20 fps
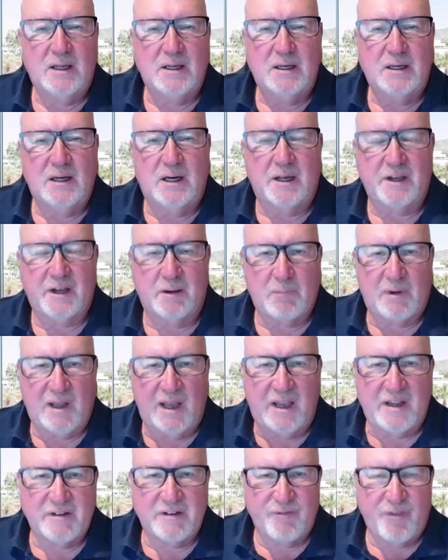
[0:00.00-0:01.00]
And I'm
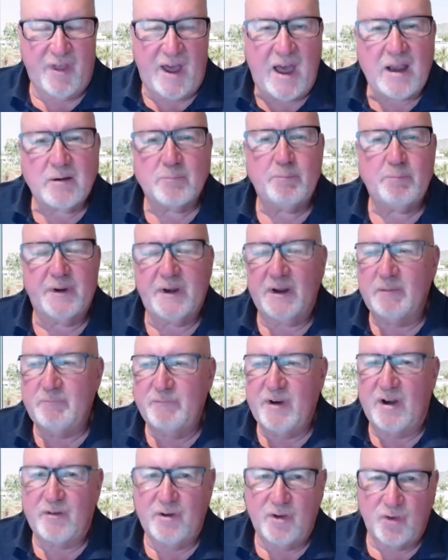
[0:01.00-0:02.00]
glad of that, but I'm
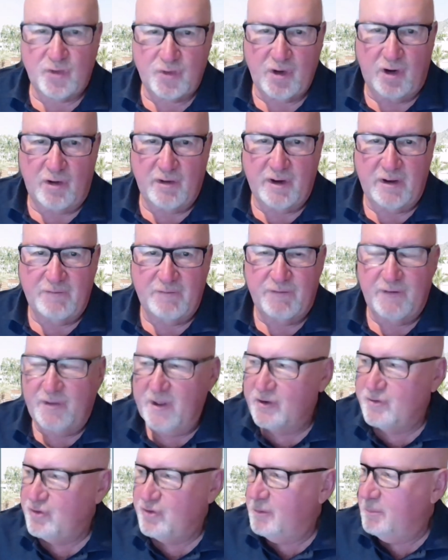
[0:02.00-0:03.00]
very sorry for
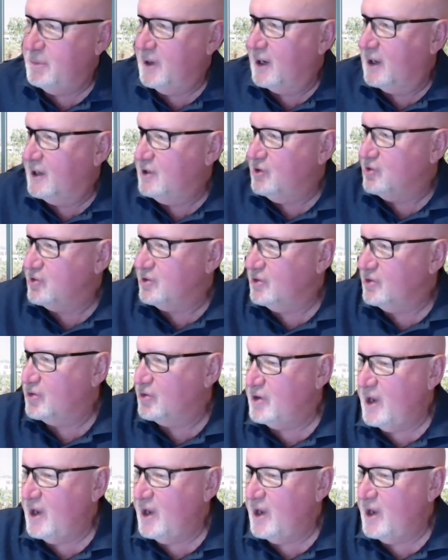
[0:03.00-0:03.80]
their tribulations.